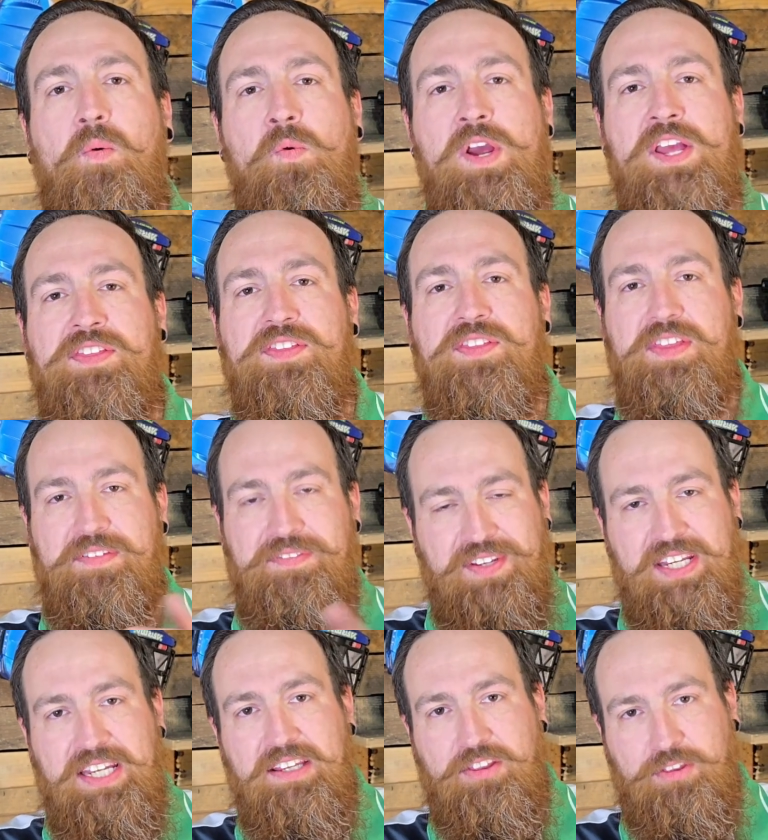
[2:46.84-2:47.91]
with the
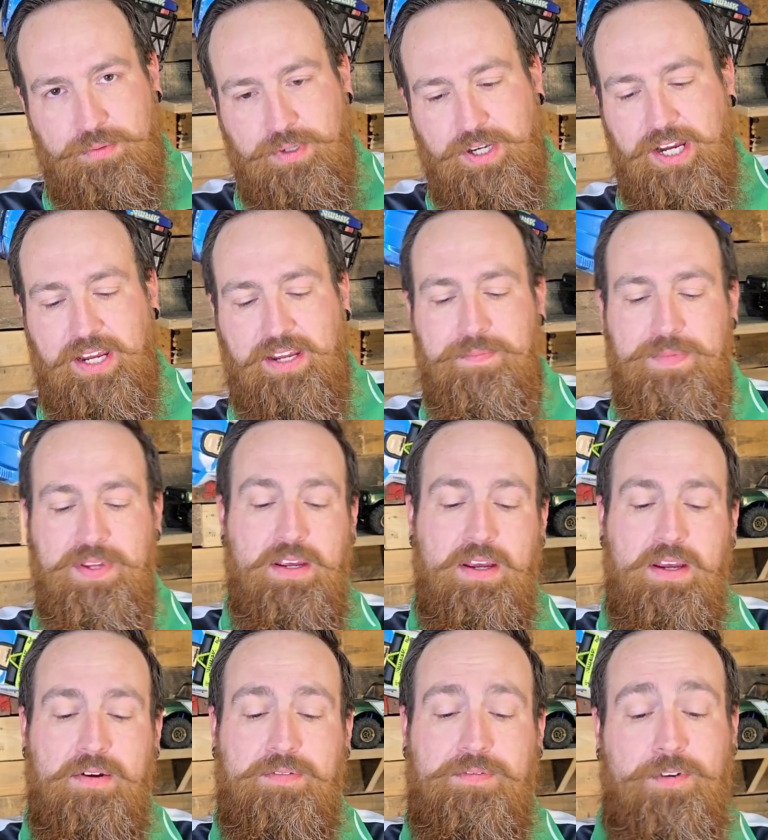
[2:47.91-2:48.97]
V3.
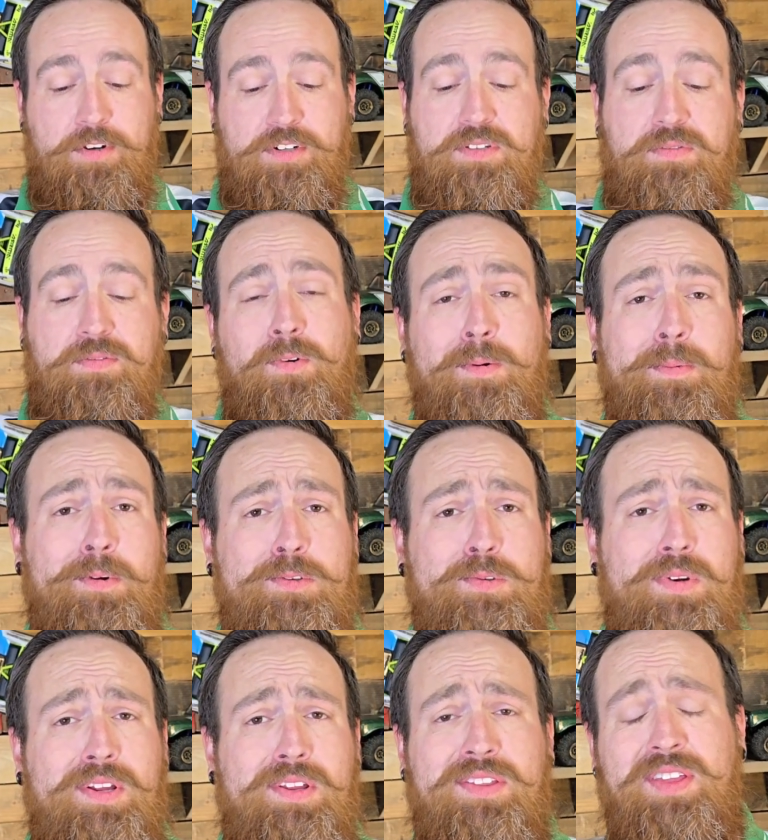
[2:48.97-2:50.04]
First and foremost,
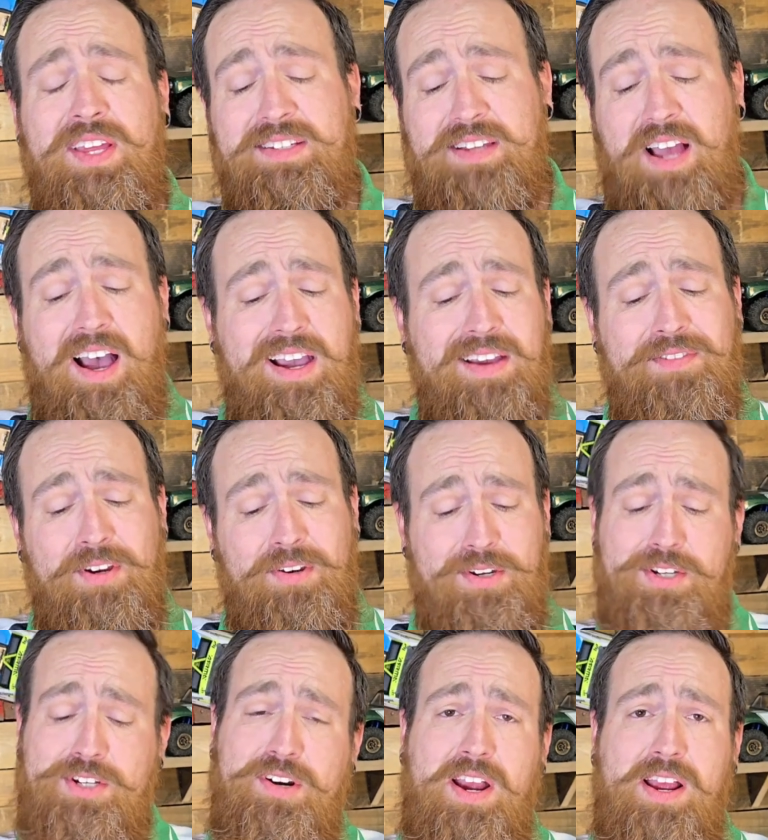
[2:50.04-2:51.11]
one of the things I've
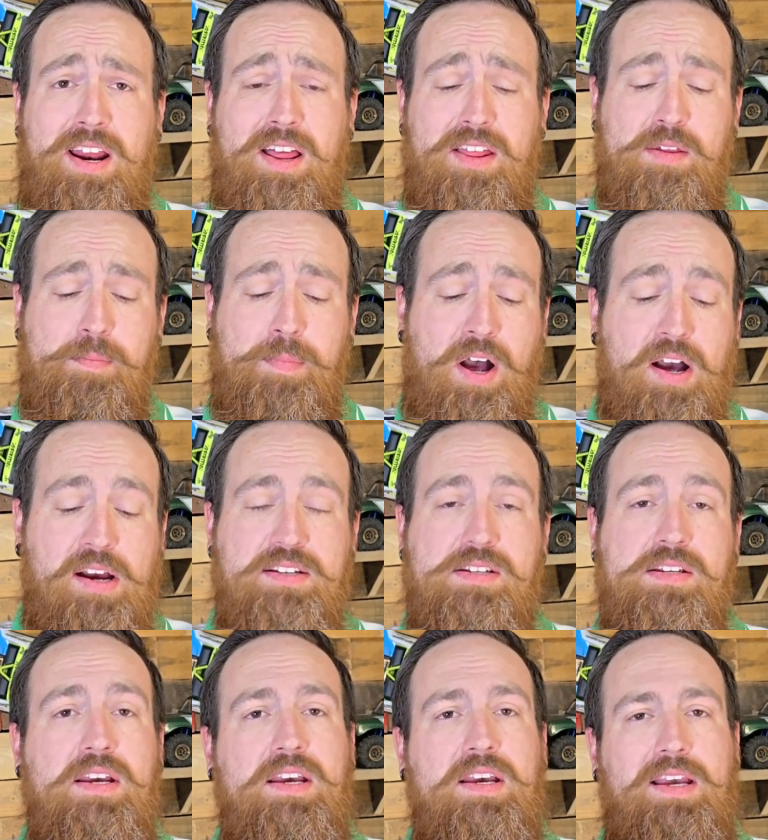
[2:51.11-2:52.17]
noticed straight out of the box
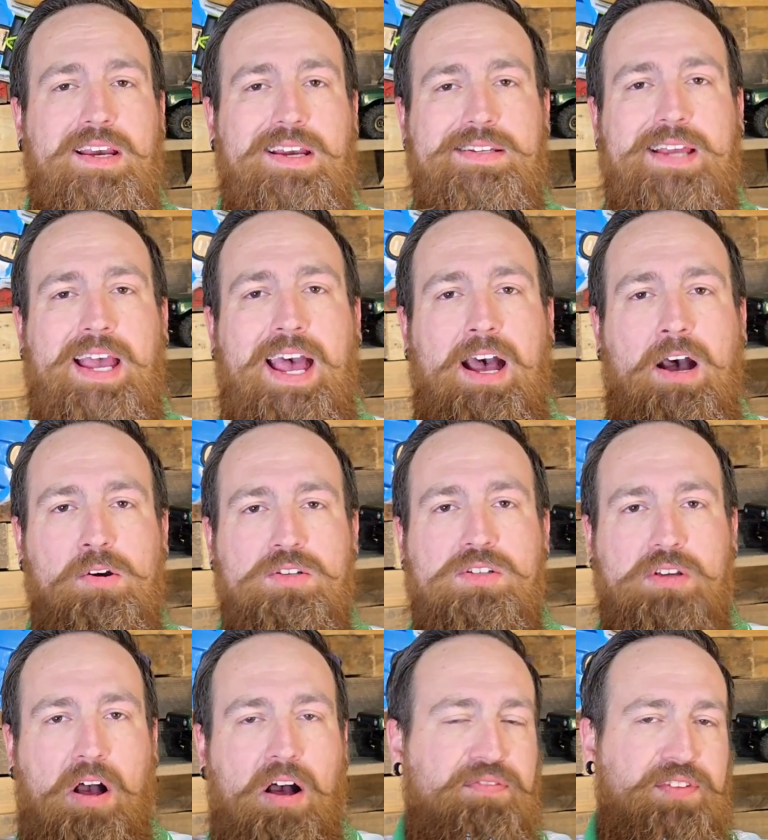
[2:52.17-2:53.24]
is how
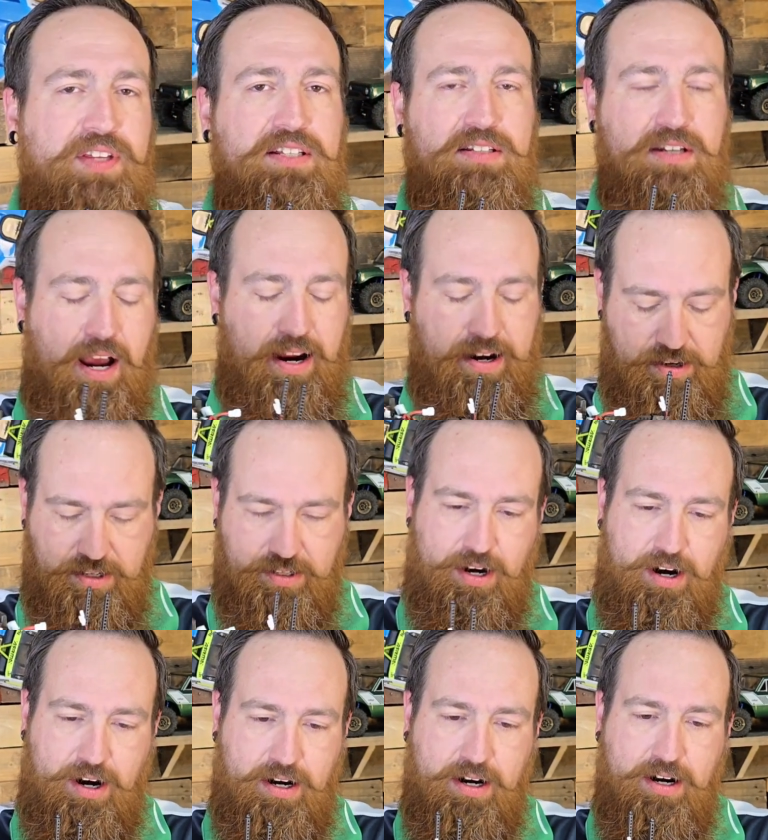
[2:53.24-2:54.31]
soft these tires
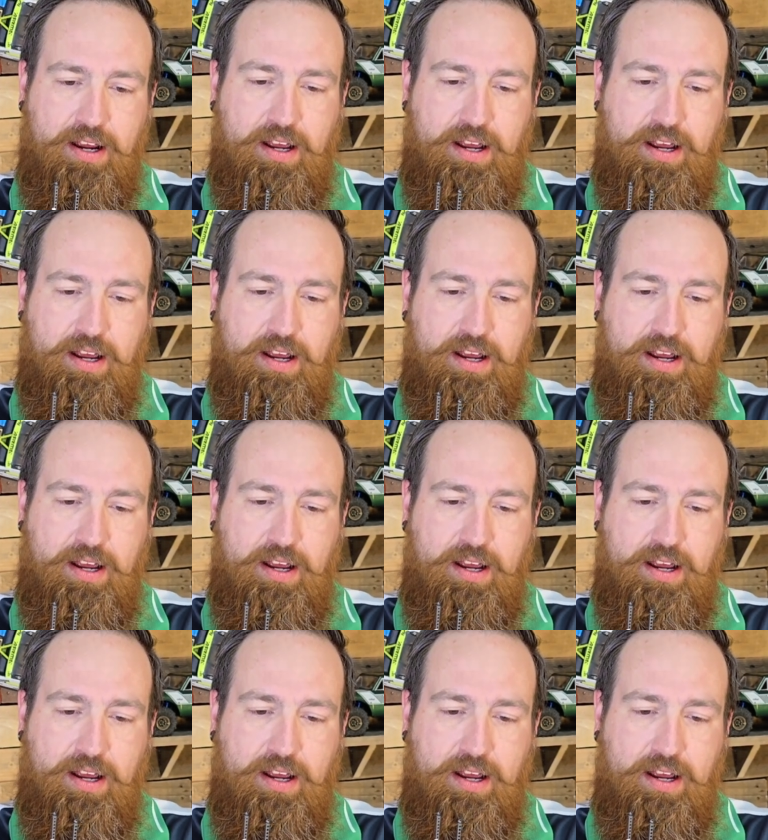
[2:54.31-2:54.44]
are.